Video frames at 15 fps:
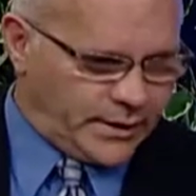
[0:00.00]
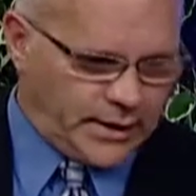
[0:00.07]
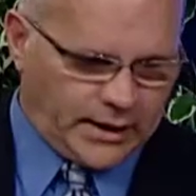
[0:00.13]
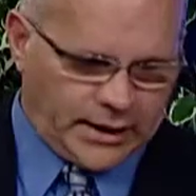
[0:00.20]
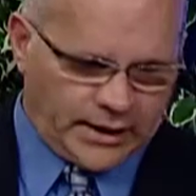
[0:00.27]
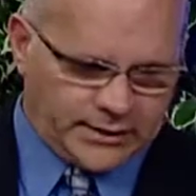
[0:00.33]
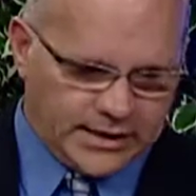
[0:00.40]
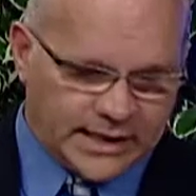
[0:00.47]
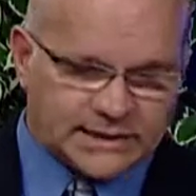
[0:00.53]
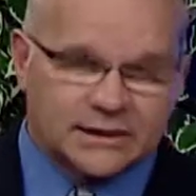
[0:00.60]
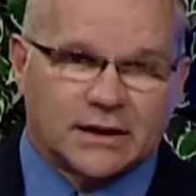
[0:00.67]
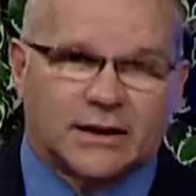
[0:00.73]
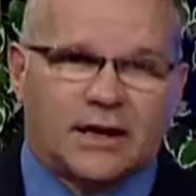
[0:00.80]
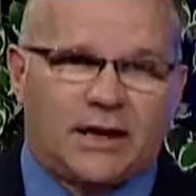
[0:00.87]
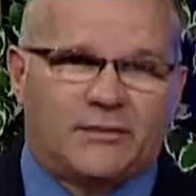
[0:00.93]
And that's
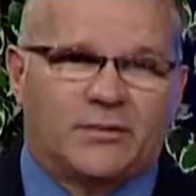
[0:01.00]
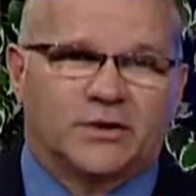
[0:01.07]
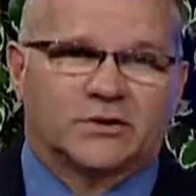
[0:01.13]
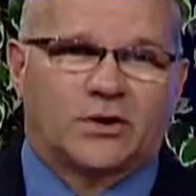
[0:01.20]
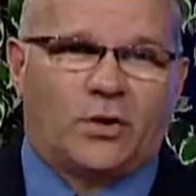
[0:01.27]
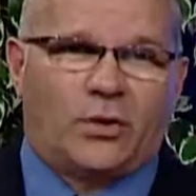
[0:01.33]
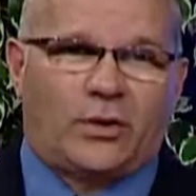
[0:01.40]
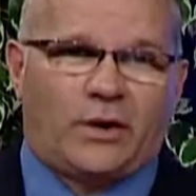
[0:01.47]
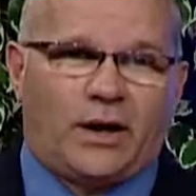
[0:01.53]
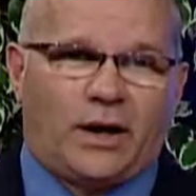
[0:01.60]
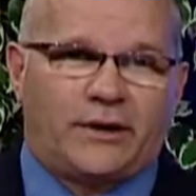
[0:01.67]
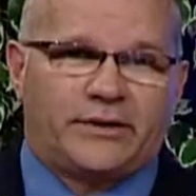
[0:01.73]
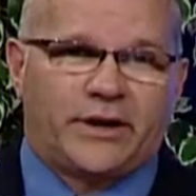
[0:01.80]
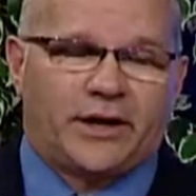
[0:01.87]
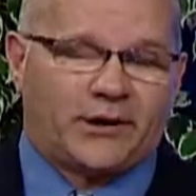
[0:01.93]
the game that's going
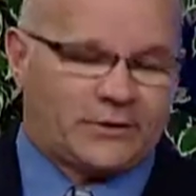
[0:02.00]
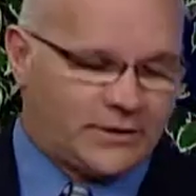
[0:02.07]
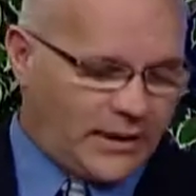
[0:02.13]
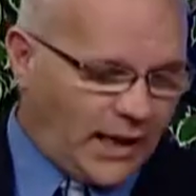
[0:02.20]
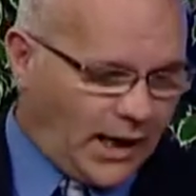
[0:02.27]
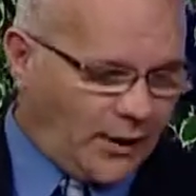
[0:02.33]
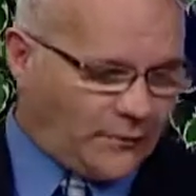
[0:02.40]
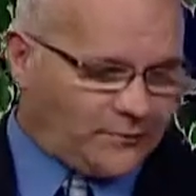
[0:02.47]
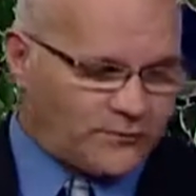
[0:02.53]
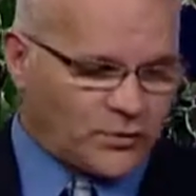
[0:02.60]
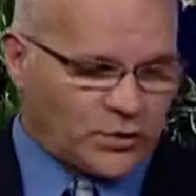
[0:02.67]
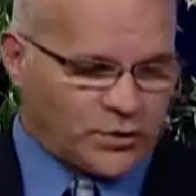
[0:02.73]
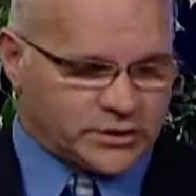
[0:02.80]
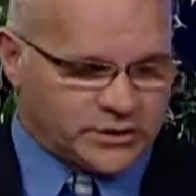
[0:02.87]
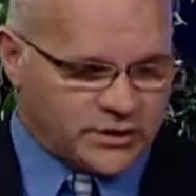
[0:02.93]
on there. Now,
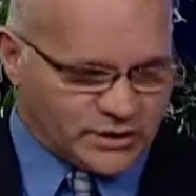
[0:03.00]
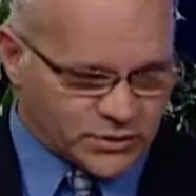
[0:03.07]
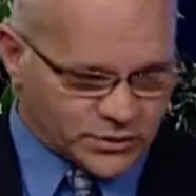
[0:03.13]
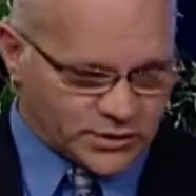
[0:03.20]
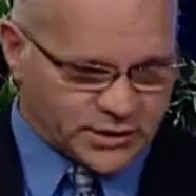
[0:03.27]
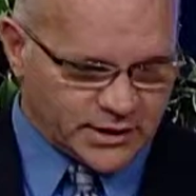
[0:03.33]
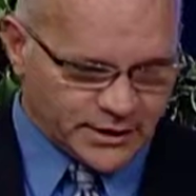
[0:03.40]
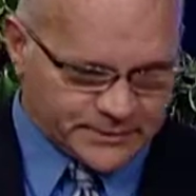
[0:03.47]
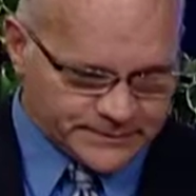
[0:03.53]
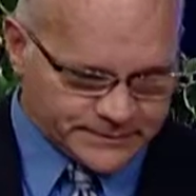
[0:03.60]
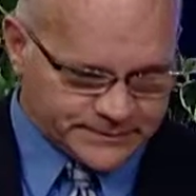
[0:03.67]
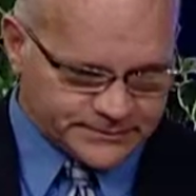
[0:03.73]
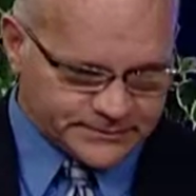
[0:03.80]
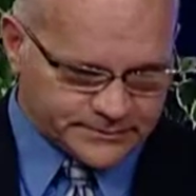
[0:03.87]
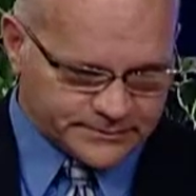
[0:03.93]
what's interesting,
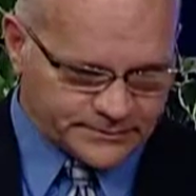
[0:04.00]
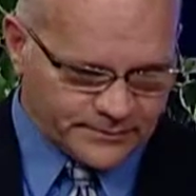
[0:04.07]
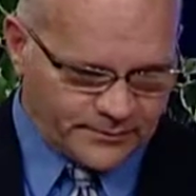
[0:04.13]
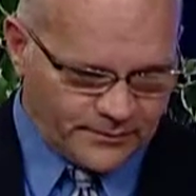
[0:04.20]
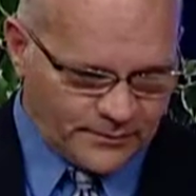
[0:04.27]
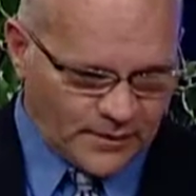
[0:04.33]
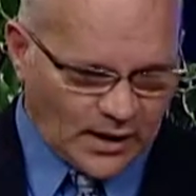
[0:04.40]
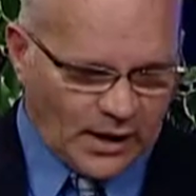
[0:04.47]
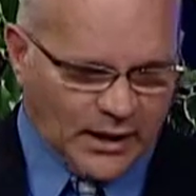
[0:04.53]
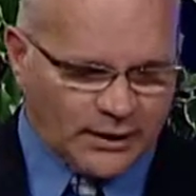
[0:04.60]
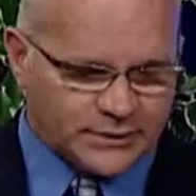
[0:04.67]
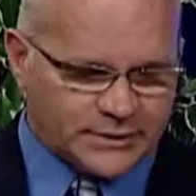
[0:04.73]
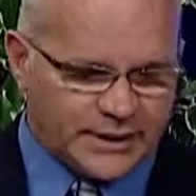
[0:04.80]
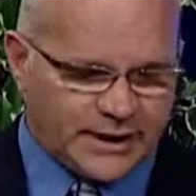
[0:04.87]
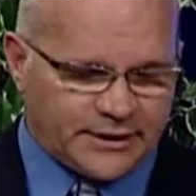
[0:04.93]
I
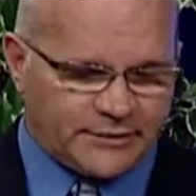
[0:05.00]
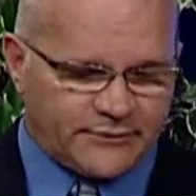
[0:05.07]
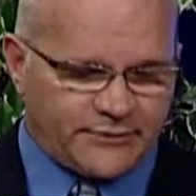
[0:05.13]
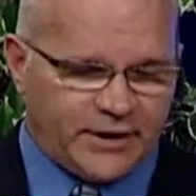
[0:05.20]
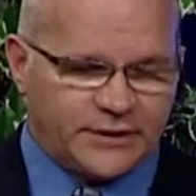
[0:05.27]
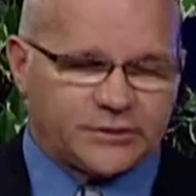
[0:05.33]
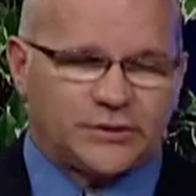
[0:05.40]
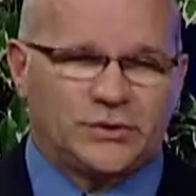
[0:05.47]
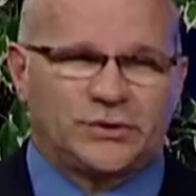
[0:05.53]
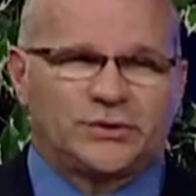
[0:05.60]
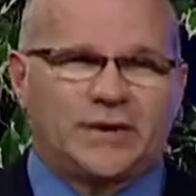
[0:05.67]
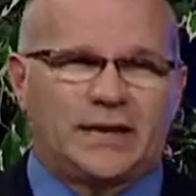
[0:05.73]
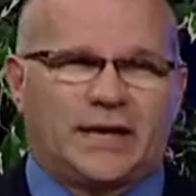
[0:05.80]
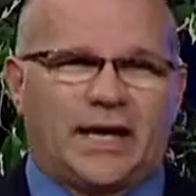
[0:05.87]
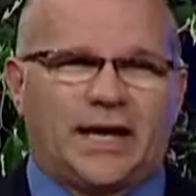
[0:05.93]
was at an event
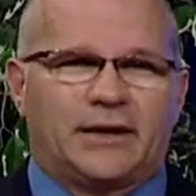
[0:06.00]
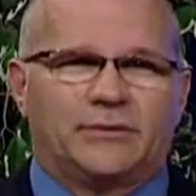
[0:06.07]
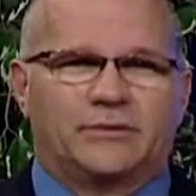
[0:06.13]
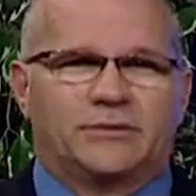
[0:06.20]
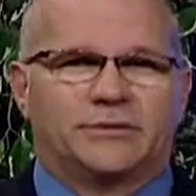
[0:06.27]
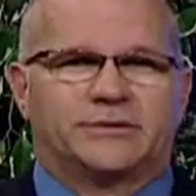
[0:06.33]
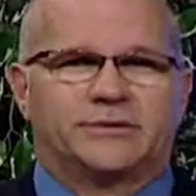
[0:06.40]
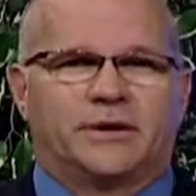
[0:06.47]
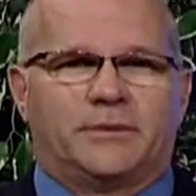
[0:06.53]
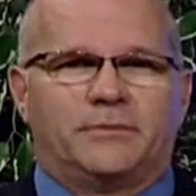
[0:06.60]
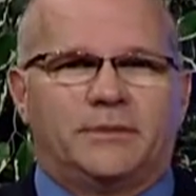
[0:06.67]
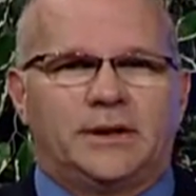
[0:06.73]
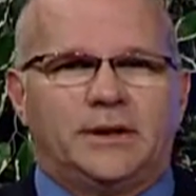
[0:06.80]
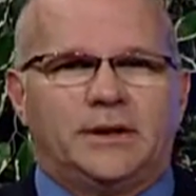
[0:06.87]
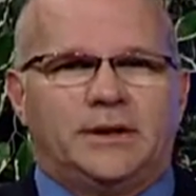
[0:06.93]
Tuesday night with
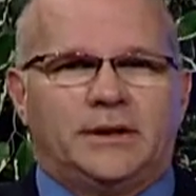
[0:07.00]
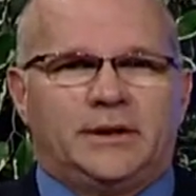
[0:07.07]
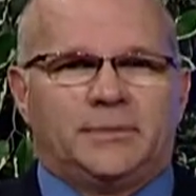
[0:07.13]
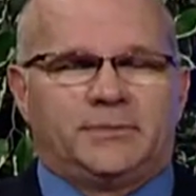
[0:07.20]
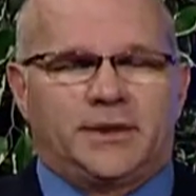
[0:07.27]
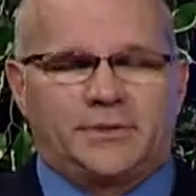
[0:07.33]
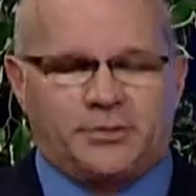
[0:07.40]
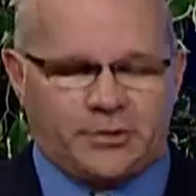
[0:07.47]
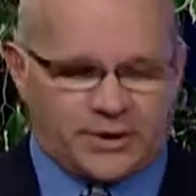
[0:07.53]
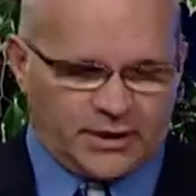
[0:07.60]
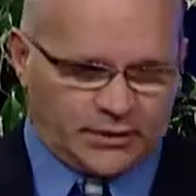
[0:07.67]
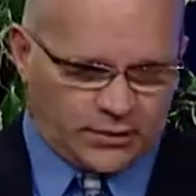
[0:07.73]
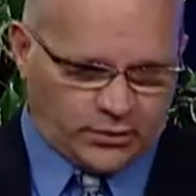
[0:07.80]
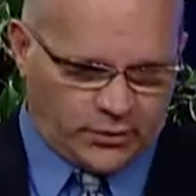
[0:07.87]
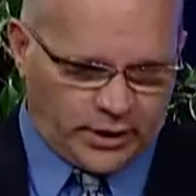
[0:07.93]
some people
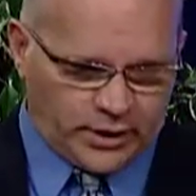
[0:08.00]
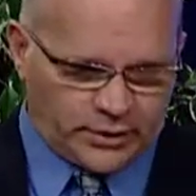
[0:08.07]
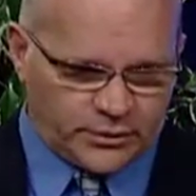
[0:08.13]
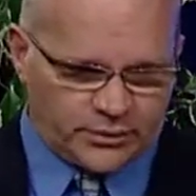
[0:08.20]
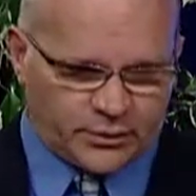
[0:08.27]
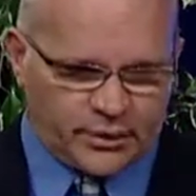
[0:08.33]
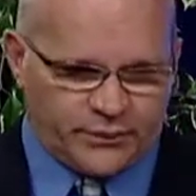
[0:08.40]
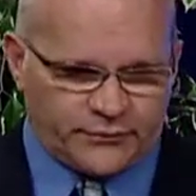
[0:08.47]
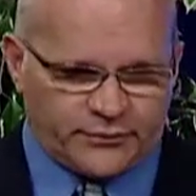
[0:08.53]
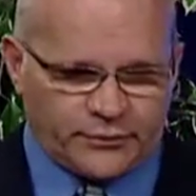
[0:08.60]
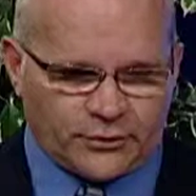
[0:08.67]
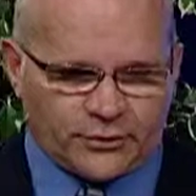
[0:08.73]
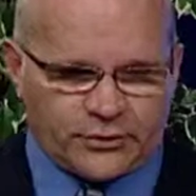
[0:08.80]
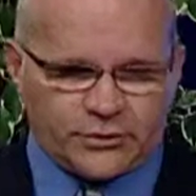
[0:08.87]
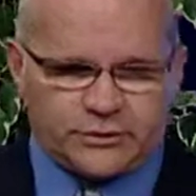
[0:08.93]
getting ready to run
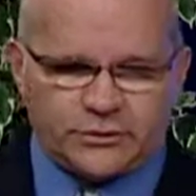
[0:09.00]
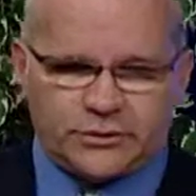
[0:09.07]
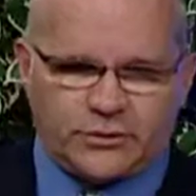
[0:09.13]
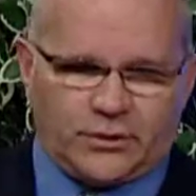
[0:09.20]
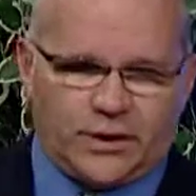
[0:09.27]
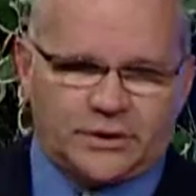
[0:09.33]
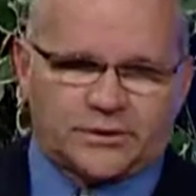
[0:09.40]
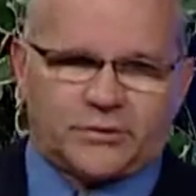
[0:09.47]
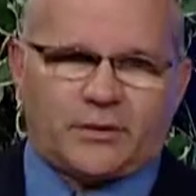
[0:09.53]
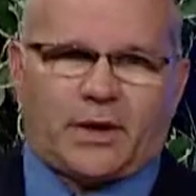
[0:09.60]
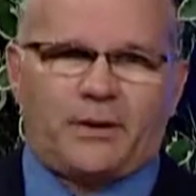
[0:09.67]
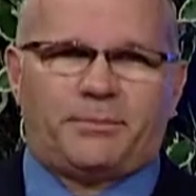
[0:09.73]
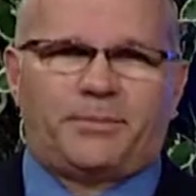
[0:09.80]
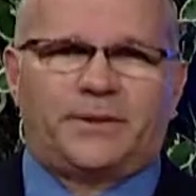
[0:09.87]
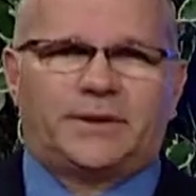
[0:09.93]
for U.S.
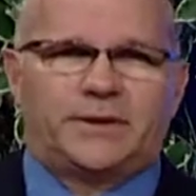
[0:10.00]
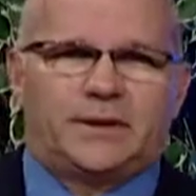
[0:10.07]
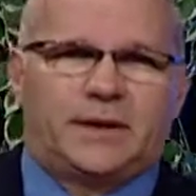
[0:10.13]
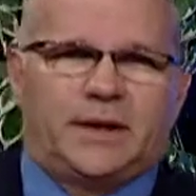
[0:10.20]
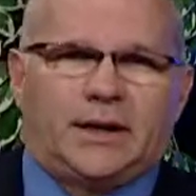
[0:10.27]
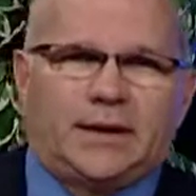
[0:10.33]
rep and